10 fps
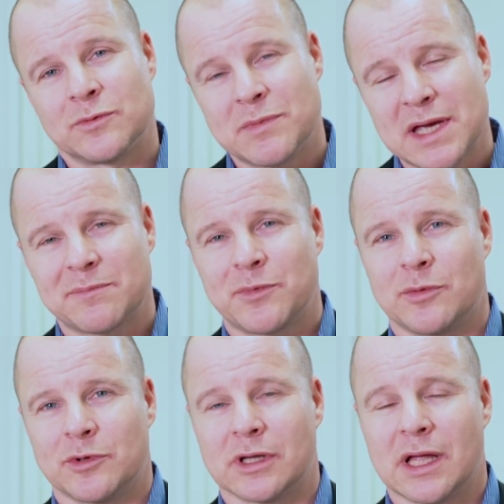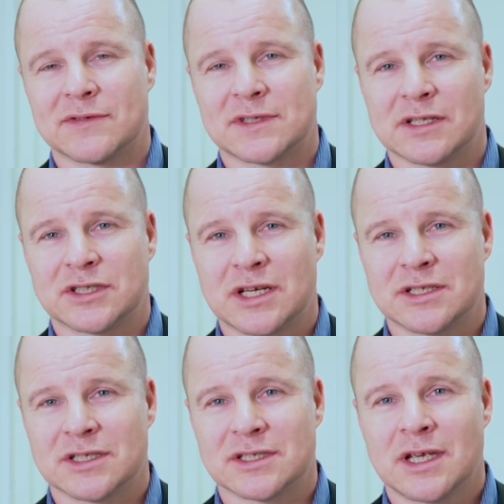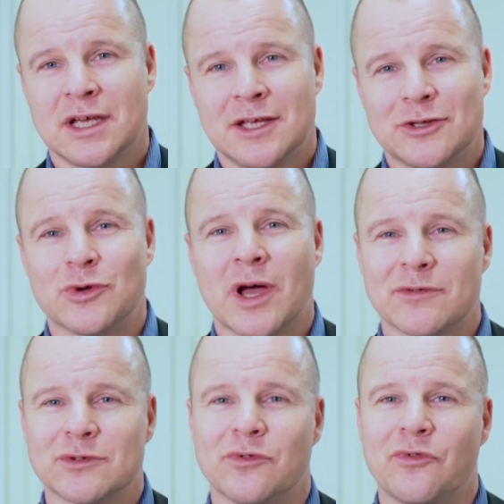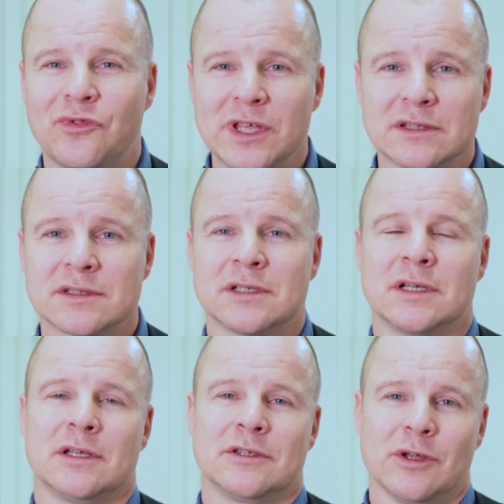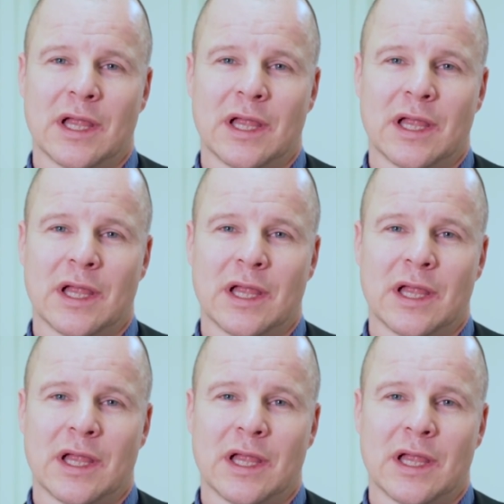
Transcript: make permanent lifestyle changes, you have to fit the